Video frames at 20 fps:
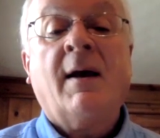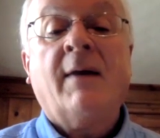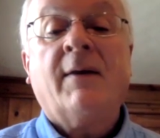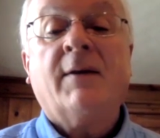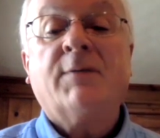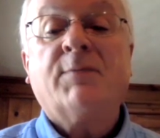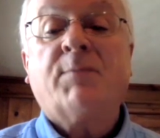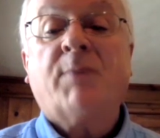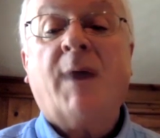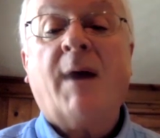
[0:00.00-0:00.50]

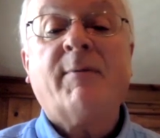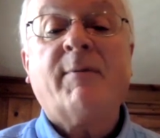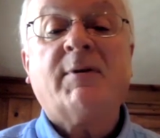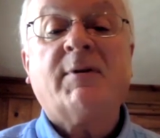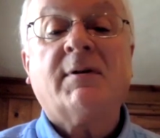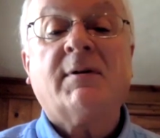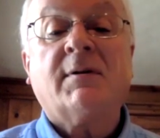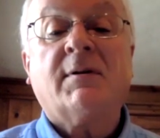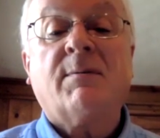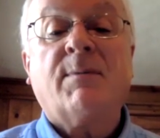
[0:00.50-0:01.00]
This
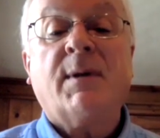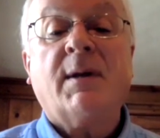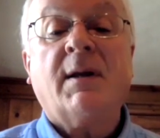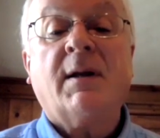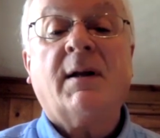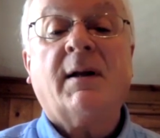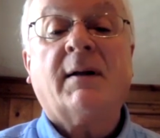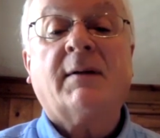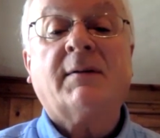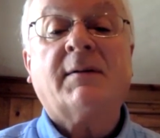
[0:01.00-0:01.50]
promises to be
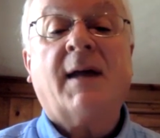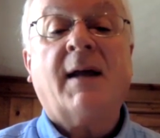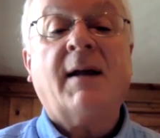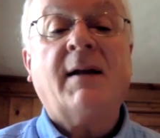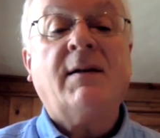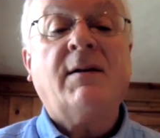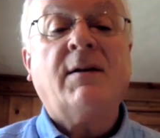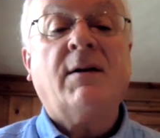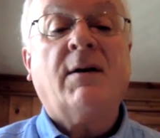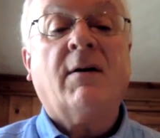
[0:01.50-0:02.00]
an
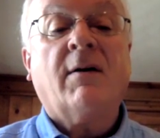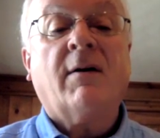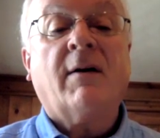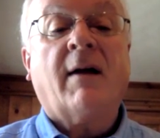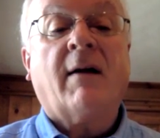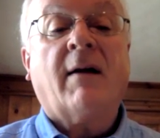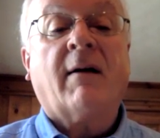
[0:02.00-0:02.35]
exciting year in our